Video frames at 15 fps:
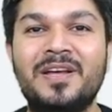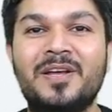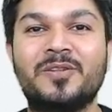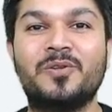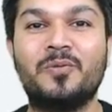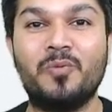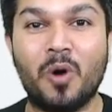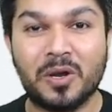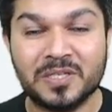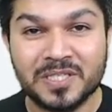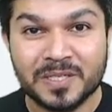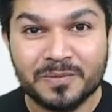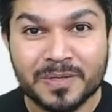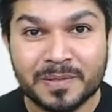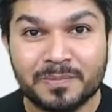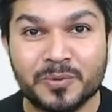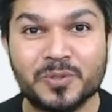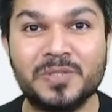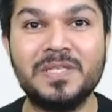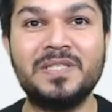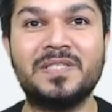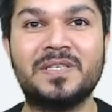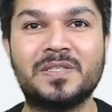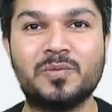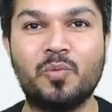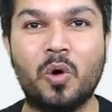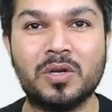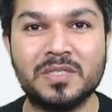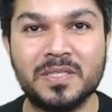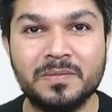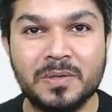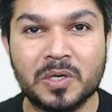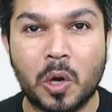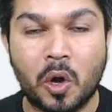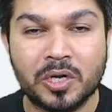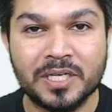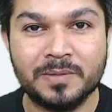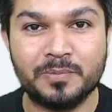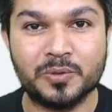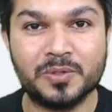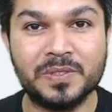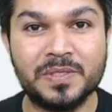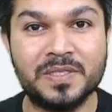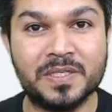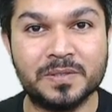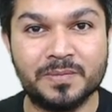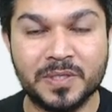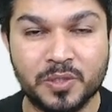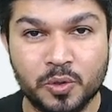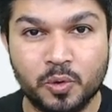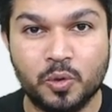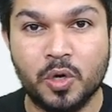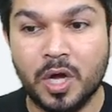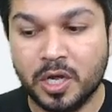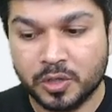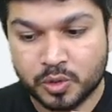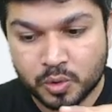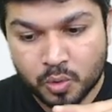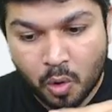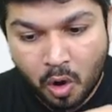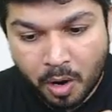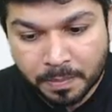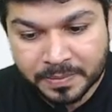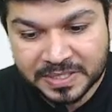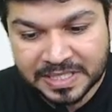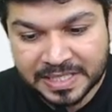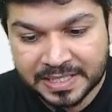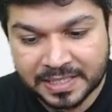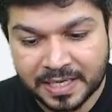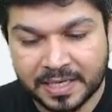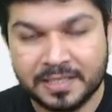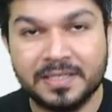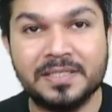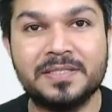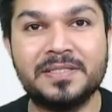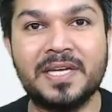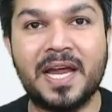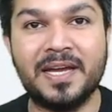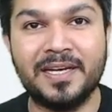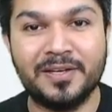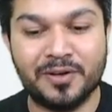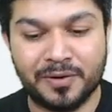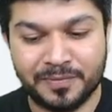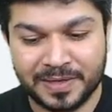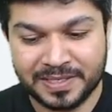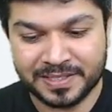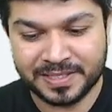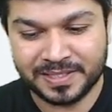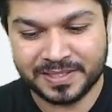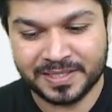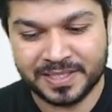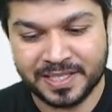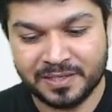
So whatever procedures, whatever audit procedures we do to obtain understanding of entity,